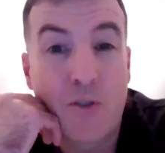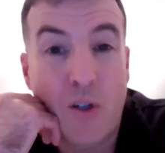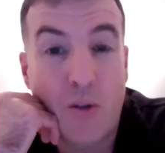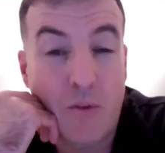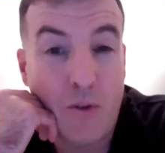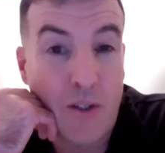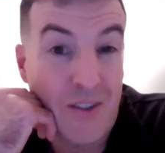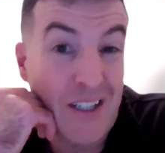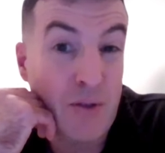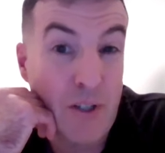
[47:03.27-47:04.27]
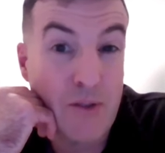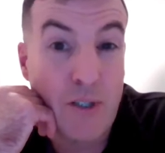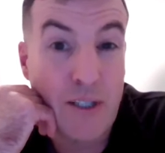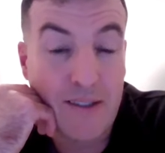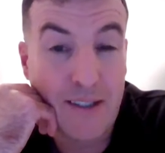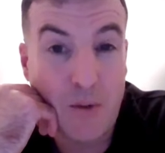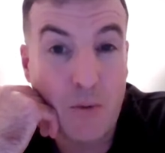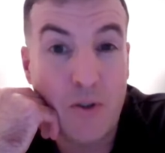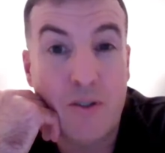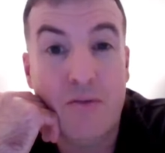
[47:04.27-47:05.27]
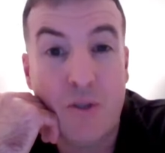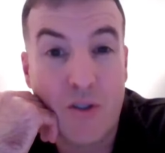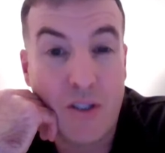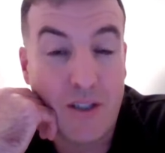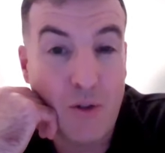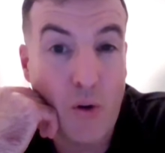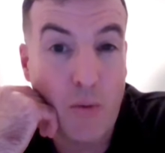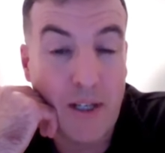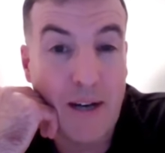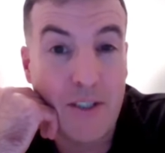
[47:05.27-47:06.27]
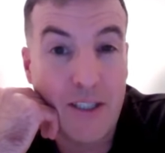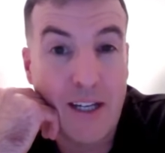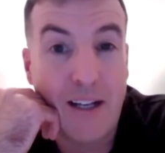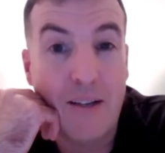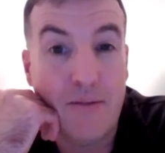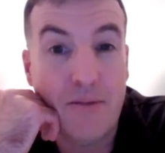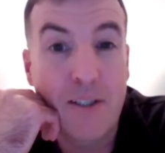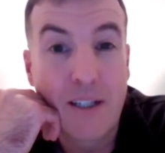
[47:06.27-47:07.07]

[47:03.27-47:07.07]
So there is increased risk than you would just in normal everyday life.